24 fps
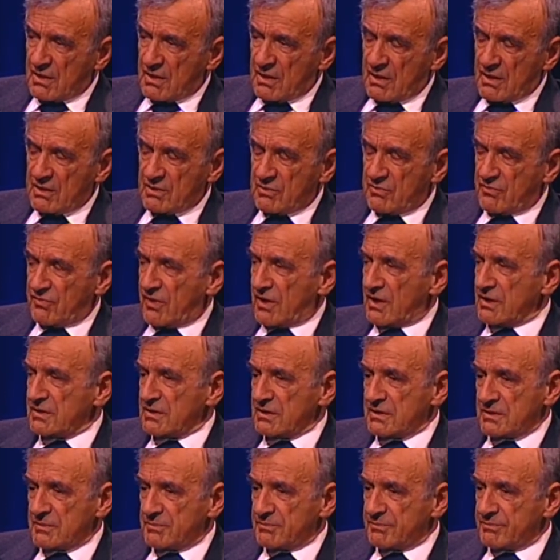And the father
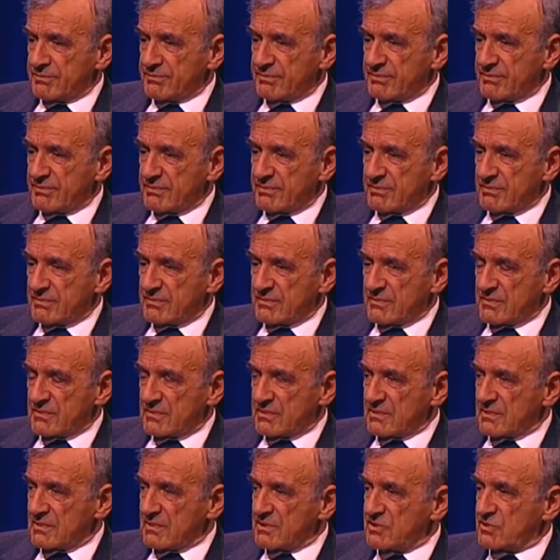
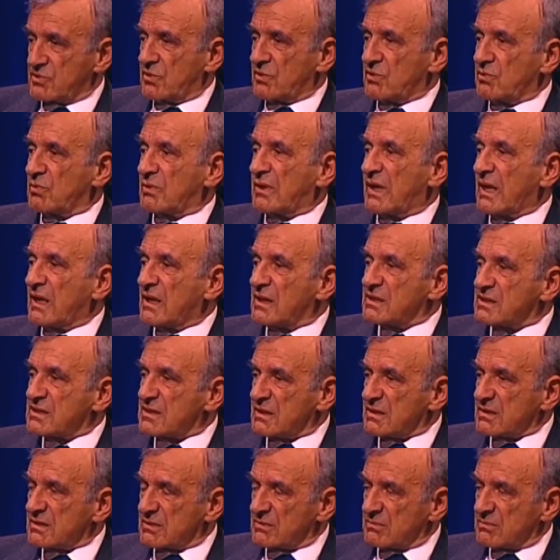is going to kill his son.